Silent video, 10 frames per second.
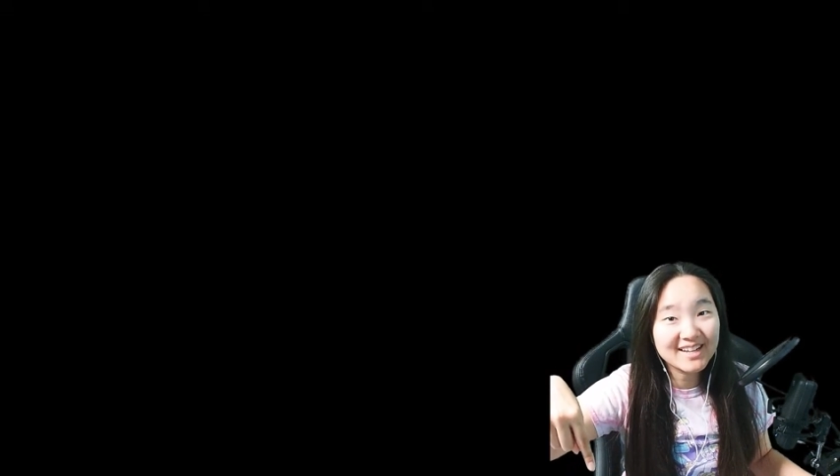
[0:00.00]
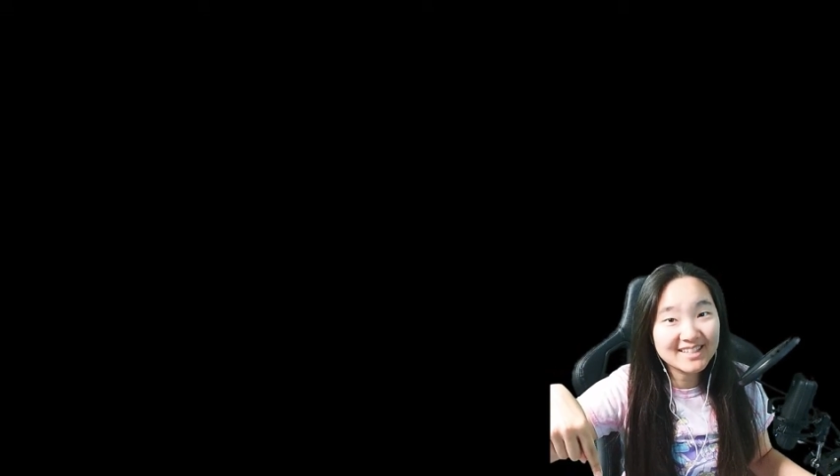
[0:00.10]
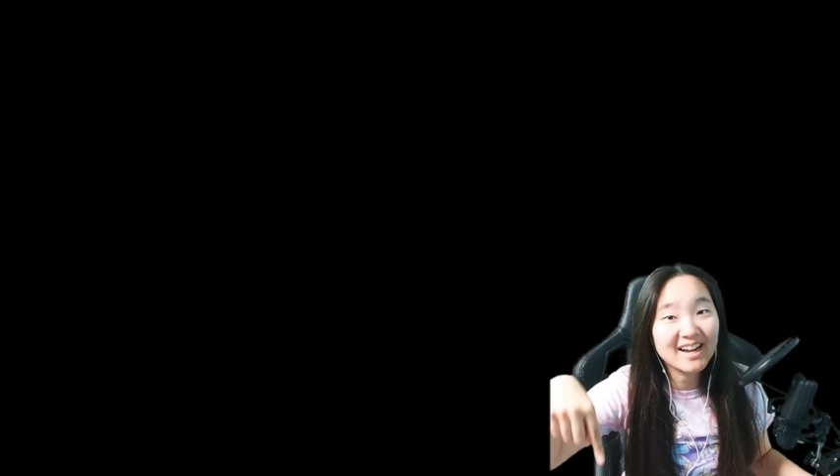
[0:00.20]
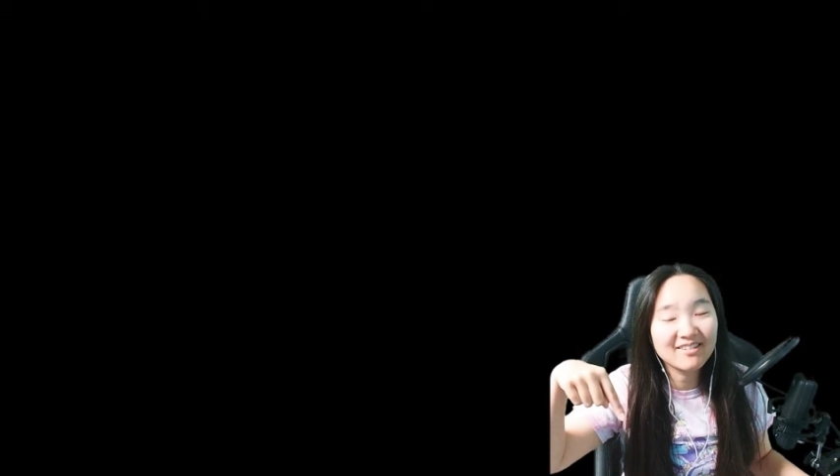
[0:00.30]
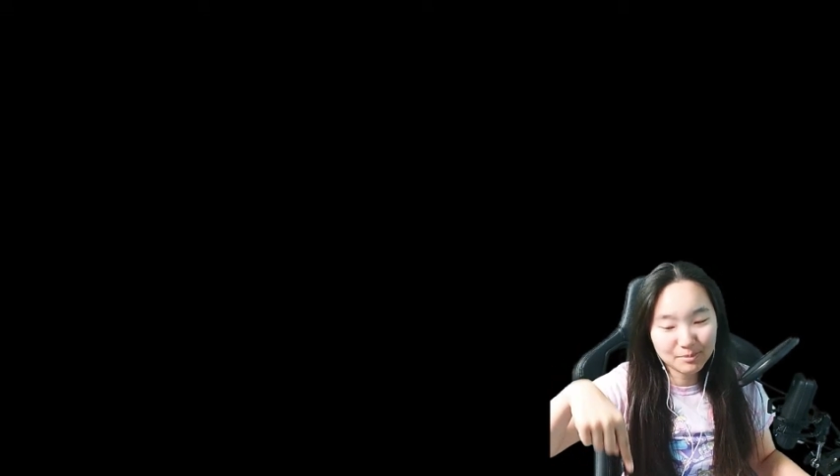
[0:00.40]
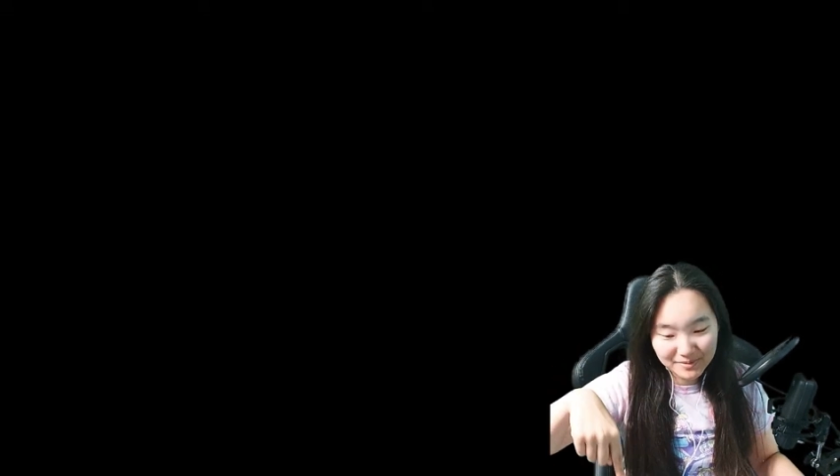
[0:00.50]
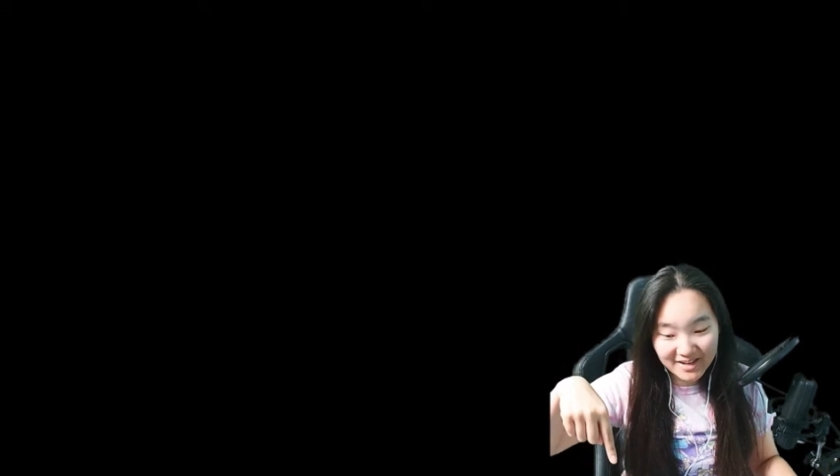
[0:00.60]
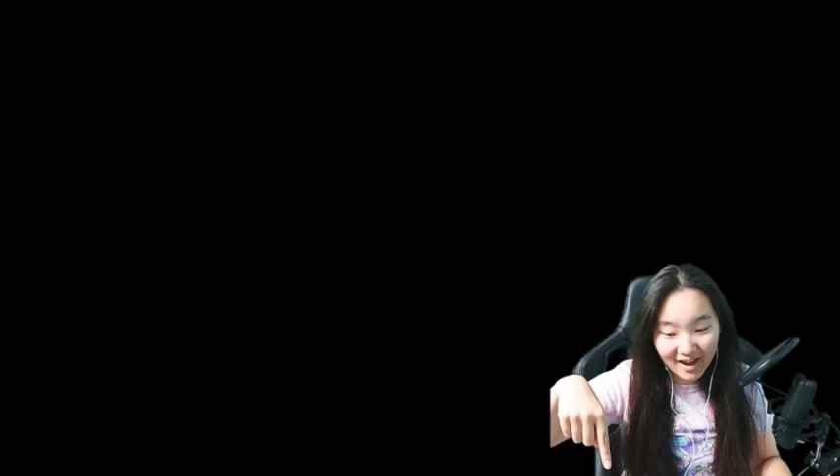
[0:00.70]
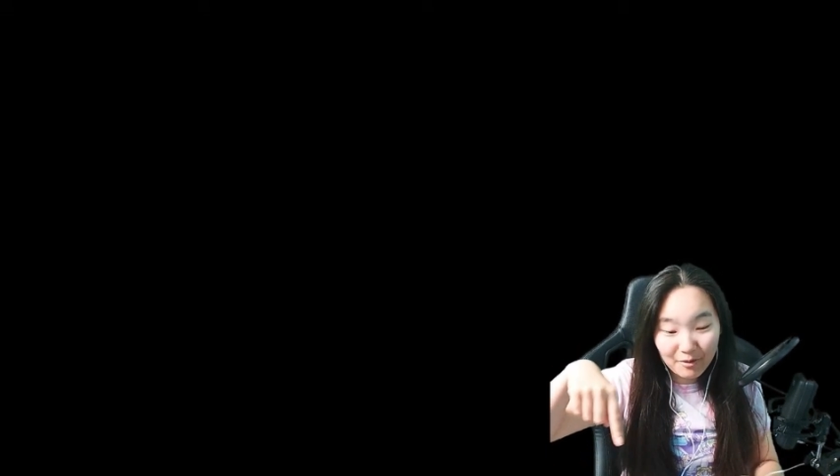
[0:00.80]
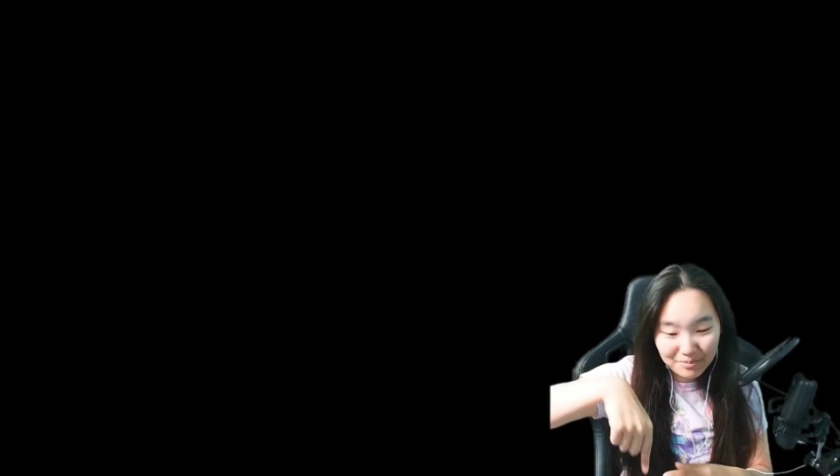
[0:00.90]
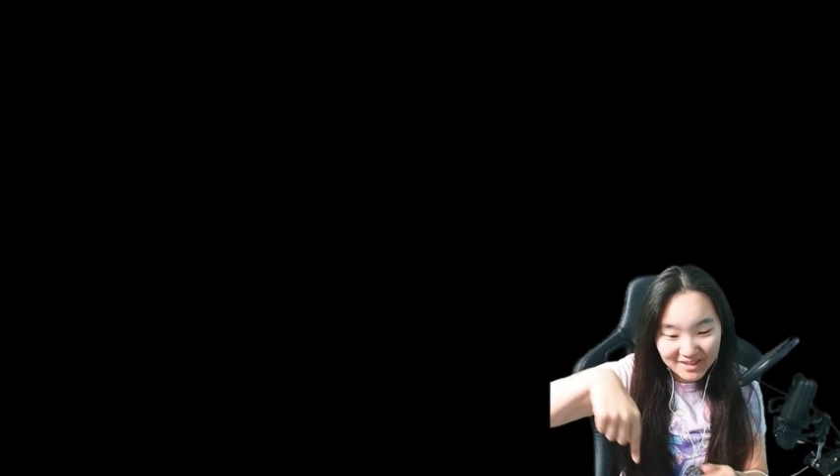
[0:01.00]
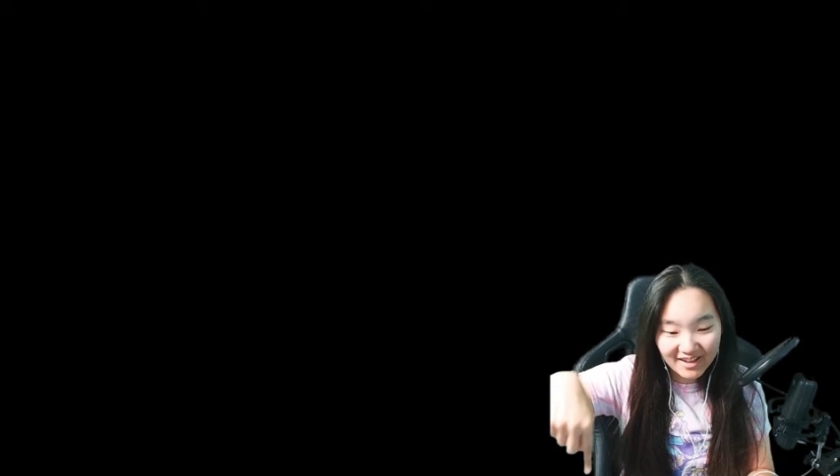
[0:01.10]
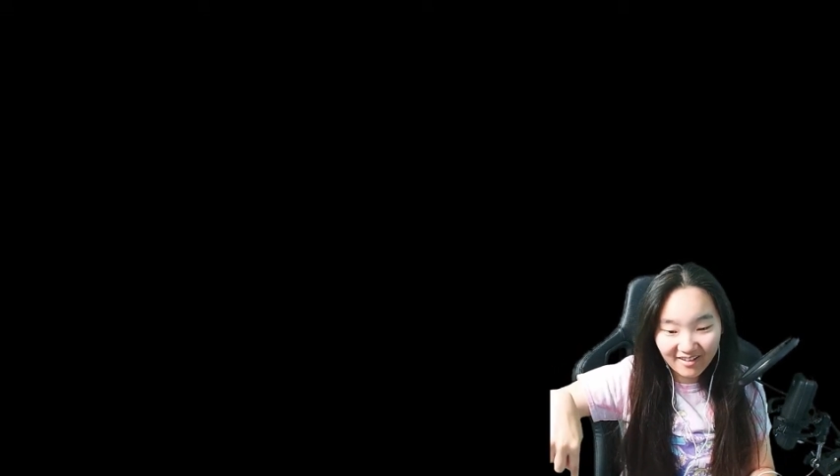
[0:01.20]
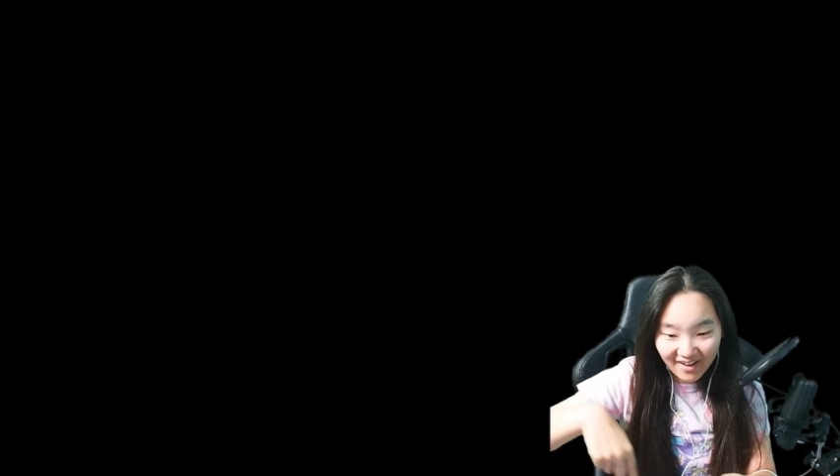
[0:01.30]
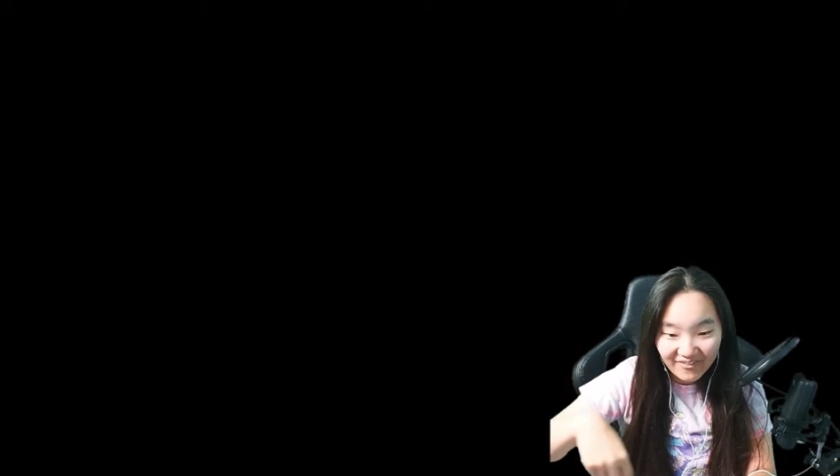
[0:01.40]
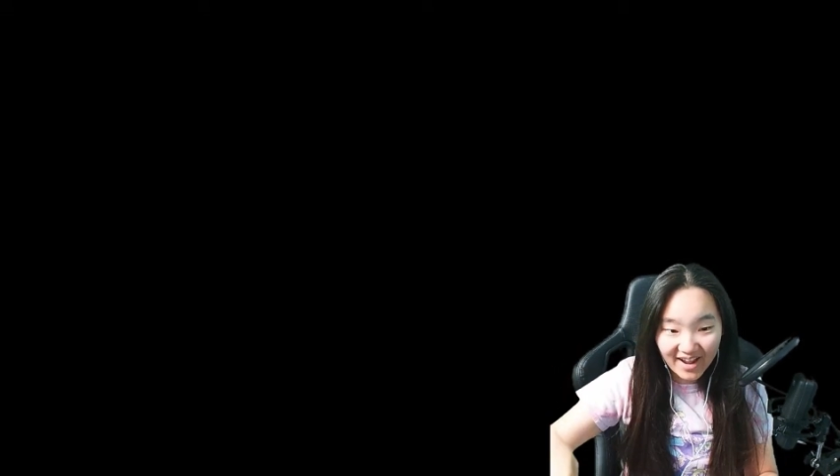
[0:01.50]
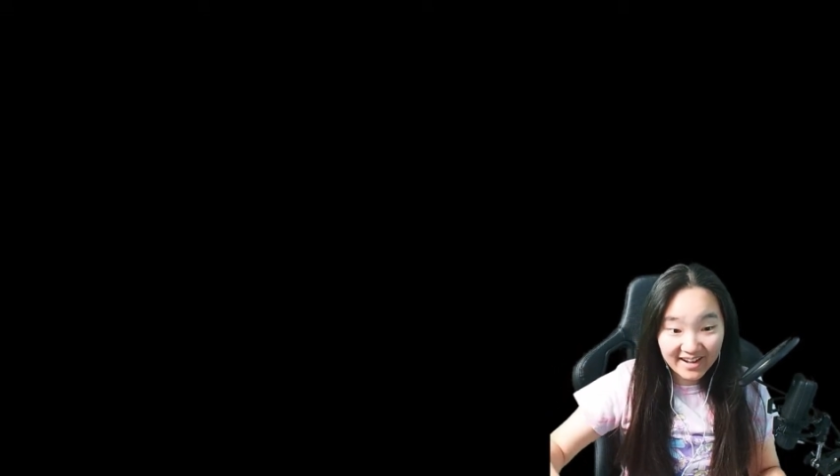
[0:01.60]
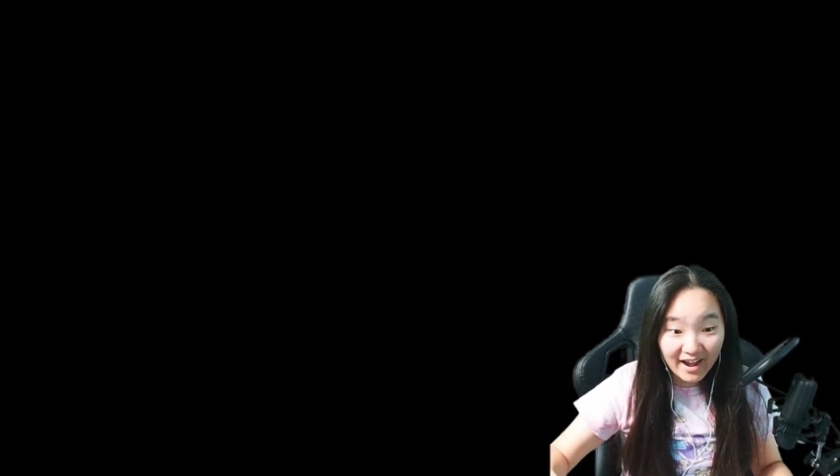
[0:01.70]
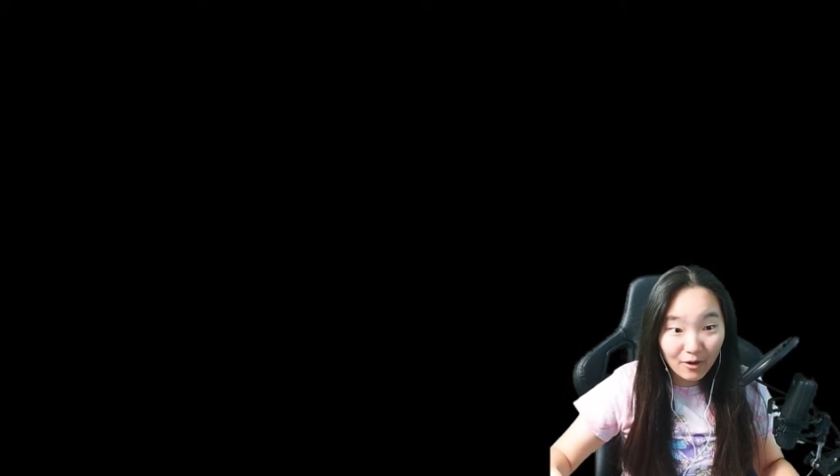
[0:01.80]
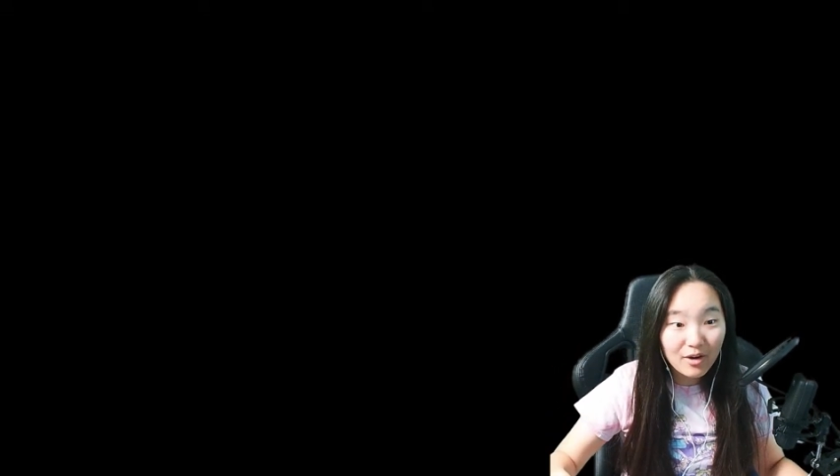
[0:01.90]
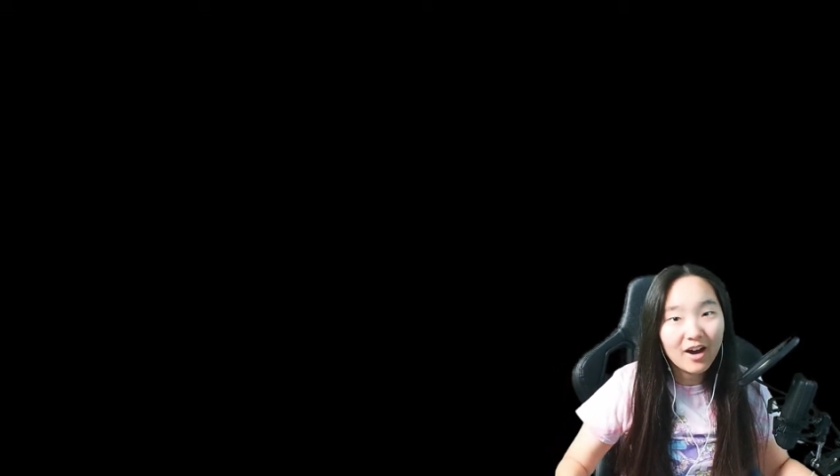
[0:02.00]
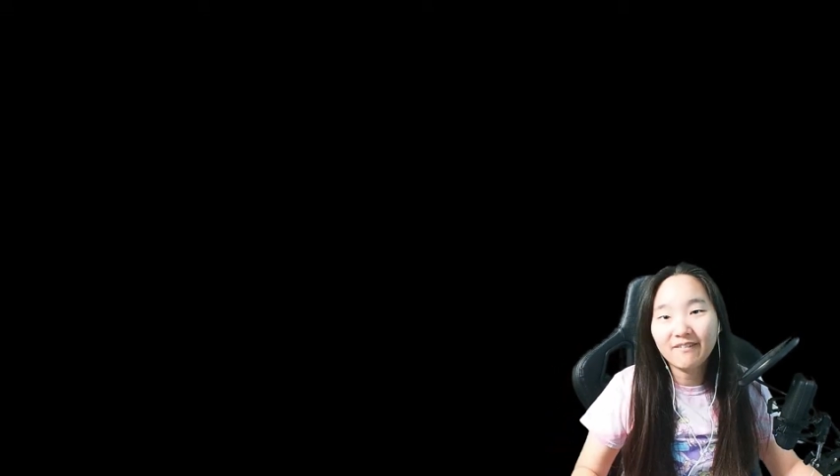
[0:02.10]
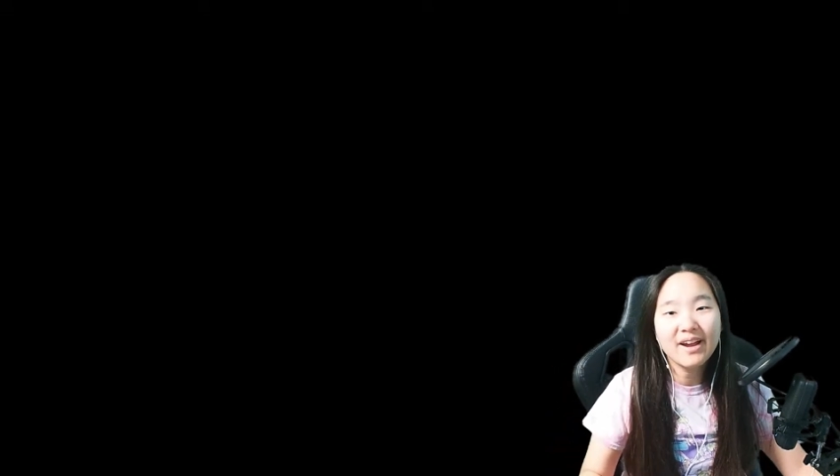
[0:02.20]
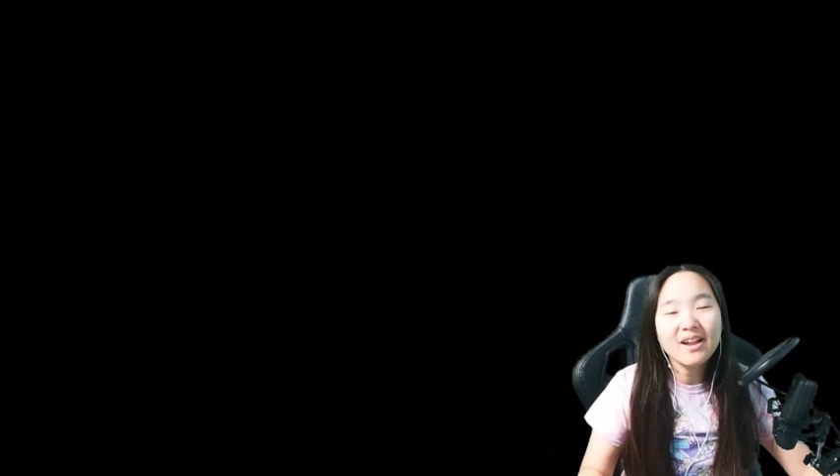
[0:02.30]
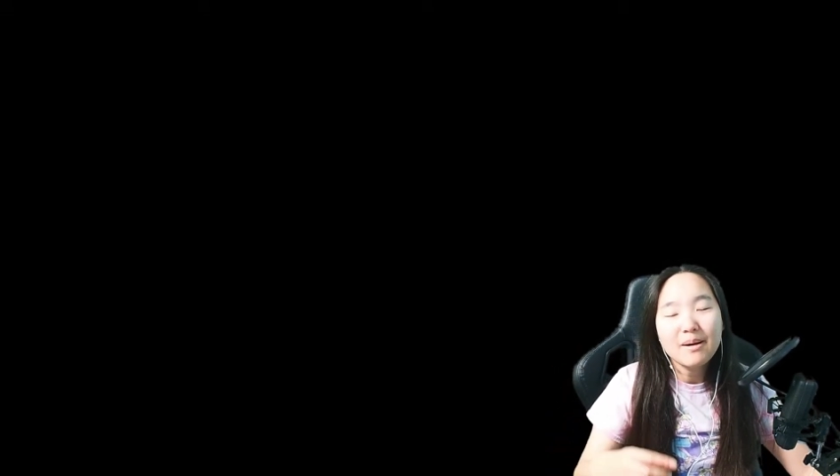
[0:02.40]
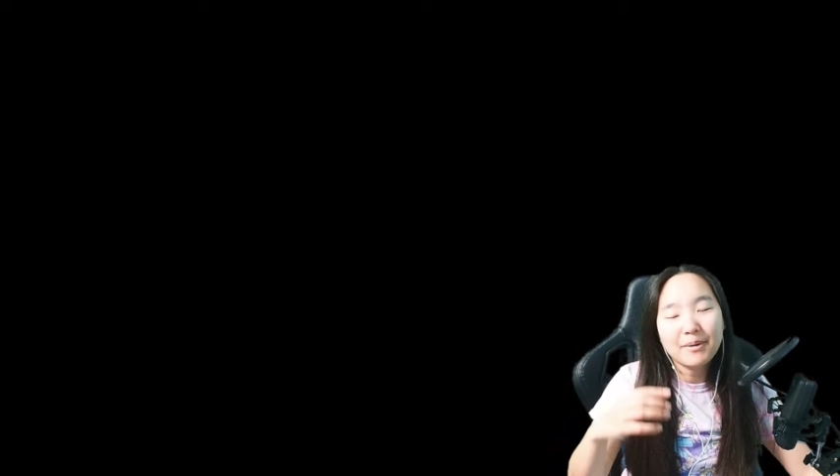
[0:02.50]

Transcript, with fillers: I said I was be I would be there on that now, all right?